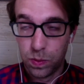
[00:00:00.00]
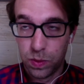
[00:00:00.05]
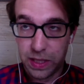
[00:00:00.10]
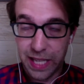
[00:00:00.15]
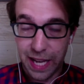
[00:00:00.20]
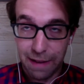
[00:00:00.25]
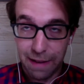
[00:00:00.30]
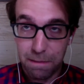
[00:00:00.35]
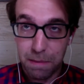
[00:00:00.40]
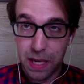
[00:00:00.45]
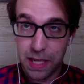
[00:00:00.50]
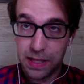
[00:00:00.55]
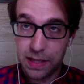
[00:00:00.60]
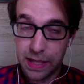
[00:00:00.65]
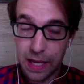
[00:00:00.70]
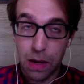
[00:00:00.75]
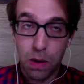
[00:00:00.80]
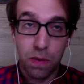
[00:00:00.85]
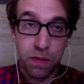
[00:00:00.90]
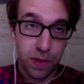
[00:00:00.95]
gave
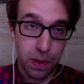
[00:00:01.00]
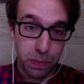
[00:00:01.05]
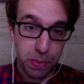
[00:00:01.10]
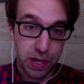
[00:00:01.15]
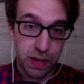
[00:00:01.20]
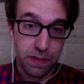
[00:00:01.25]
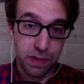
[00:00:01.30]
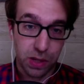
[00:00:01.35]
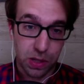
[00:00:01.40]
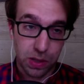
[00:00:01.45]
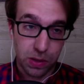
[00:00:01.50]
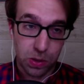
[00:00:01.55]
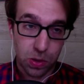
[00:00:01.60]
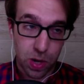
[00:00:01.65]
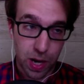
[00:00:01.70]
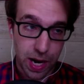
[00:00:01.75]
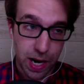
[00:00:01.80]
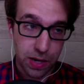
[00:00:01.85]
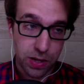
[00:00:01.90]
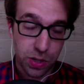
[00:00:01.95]
myself a bit of a
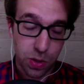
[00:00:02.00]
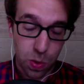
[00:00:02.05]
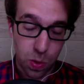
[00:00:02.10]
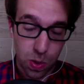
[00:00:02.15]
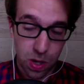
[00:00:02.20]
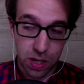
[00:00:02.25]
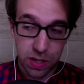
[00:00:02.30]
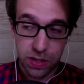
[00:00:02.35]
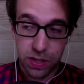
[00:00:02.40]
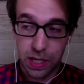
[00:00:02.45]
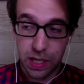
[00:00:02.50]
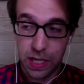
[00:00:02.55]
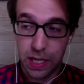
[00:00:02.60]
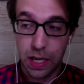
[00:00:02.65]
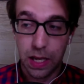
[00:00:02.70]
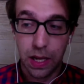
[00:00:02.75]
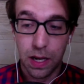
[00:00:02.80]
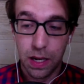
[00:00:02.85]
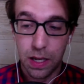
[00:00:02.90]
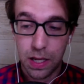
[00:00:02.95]
crash course
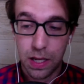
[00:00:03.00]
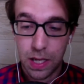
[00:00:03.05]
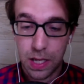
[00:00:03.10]
in